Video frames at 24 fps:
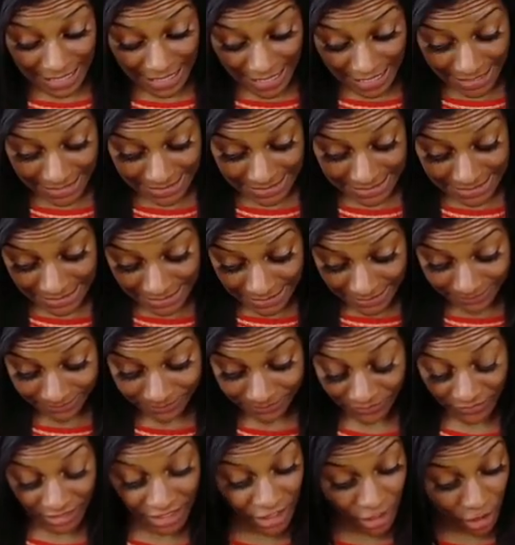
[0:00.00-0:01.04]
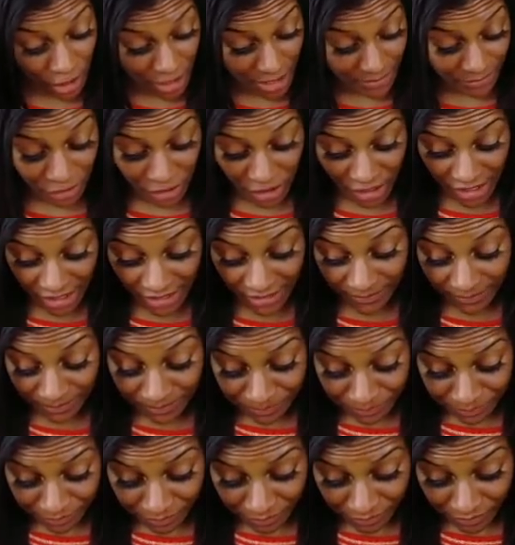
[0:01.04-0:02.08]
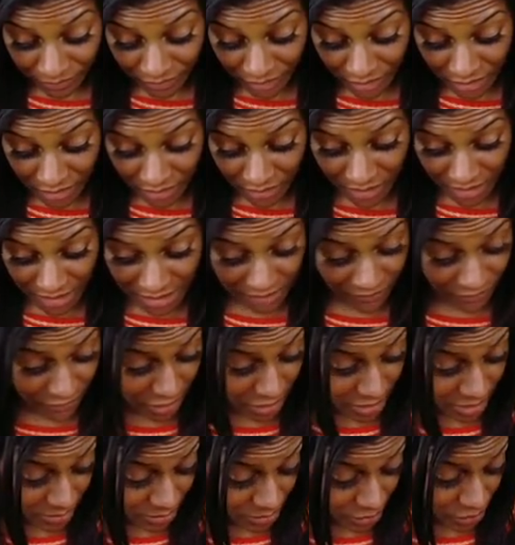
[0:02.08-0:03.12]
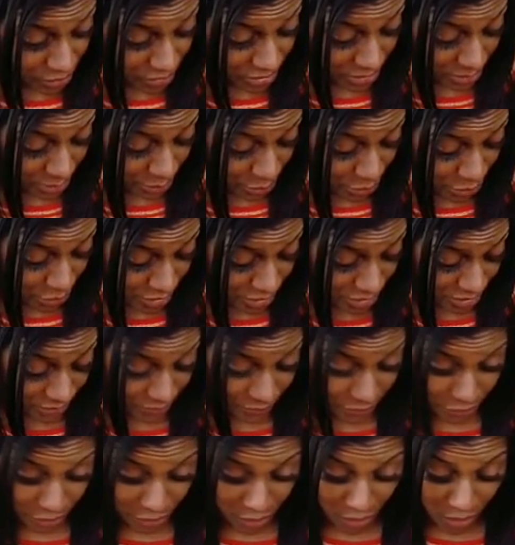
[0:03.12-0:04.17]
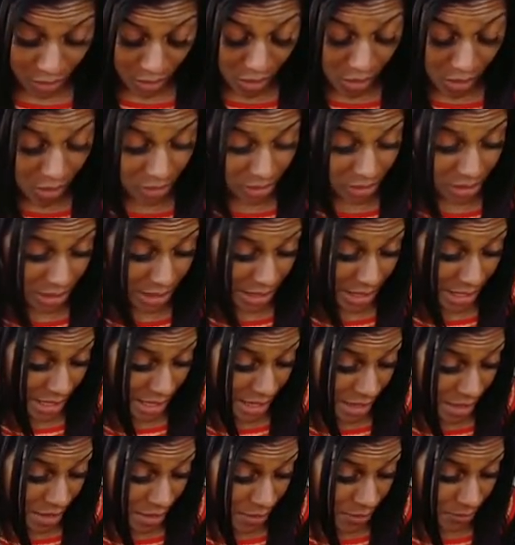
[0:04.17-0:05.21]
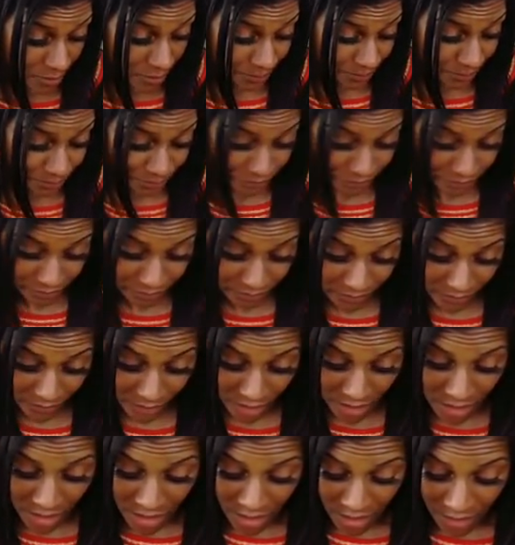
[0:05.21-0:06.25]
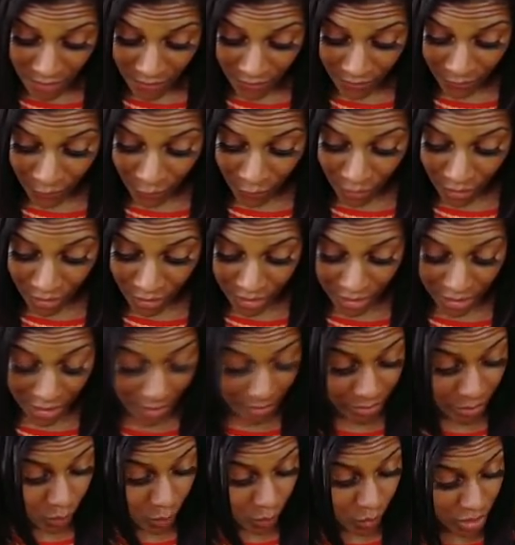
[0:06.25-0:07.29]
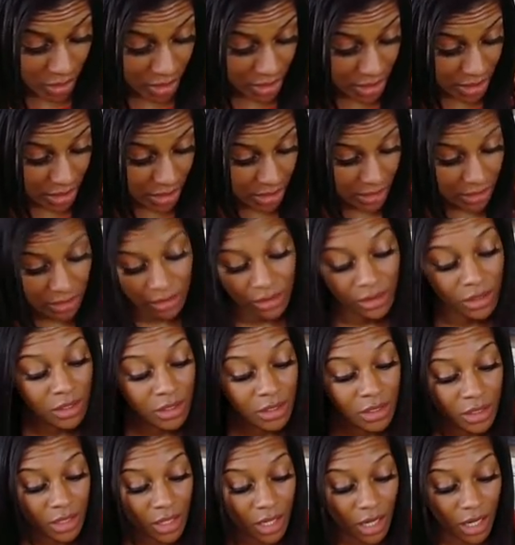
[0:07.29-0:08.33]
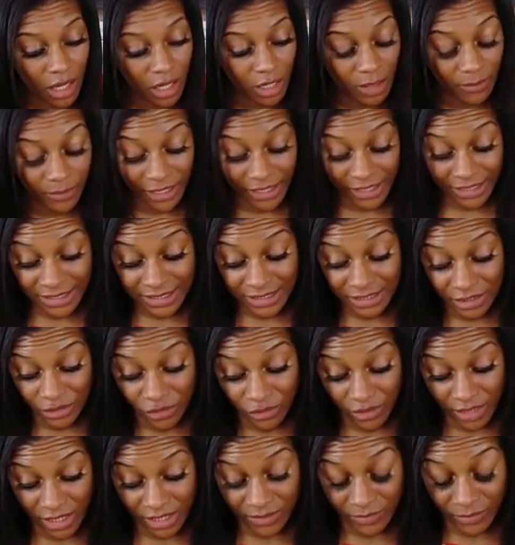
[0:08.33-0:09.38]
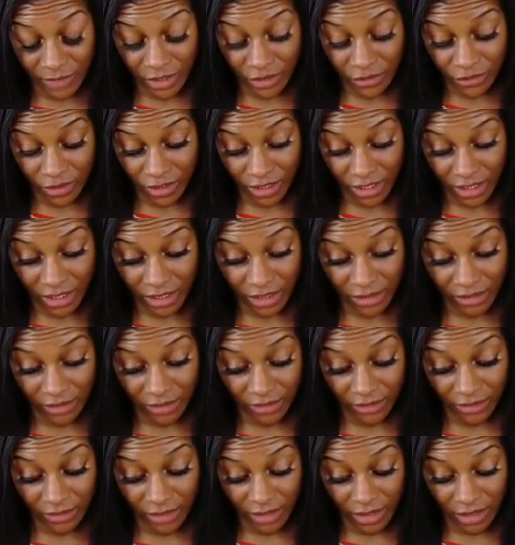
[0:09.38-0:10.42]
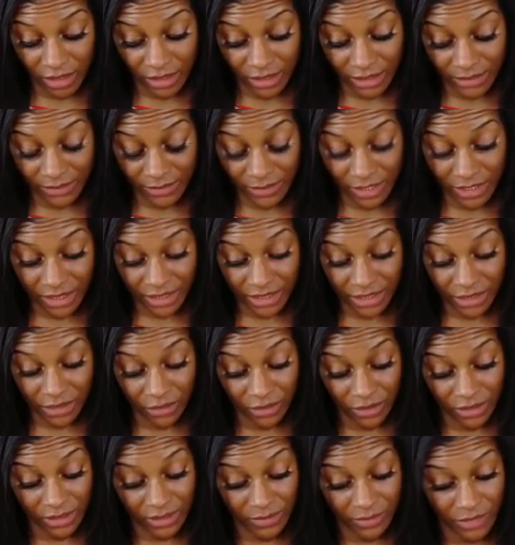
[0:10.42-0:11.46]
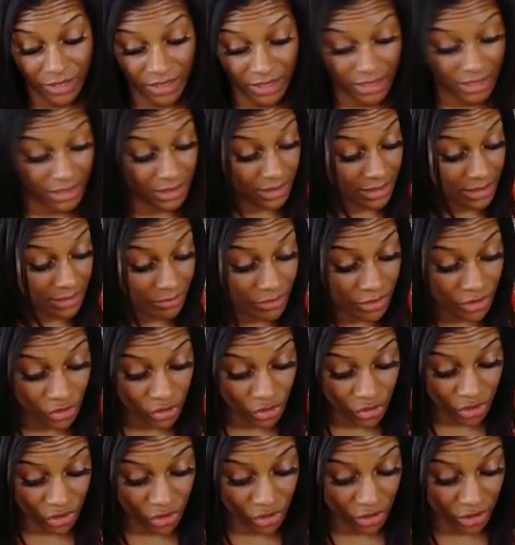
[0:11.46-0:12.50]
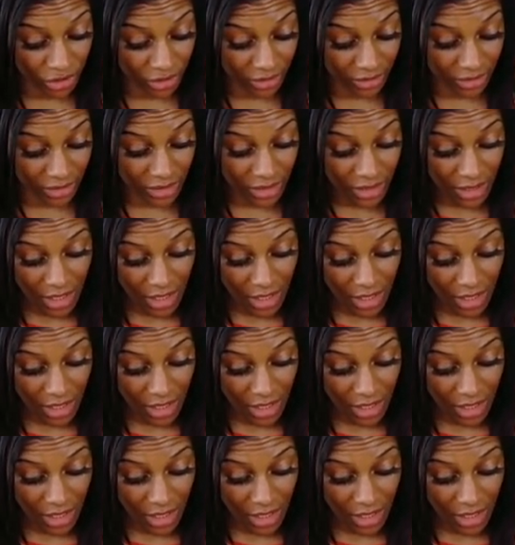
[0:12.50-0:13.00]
legacy. You know what I'm saying? So that's of utmost importance for you all. Now, for the number one, like I said, you guys, major arcana to meditate on this month is the Magician.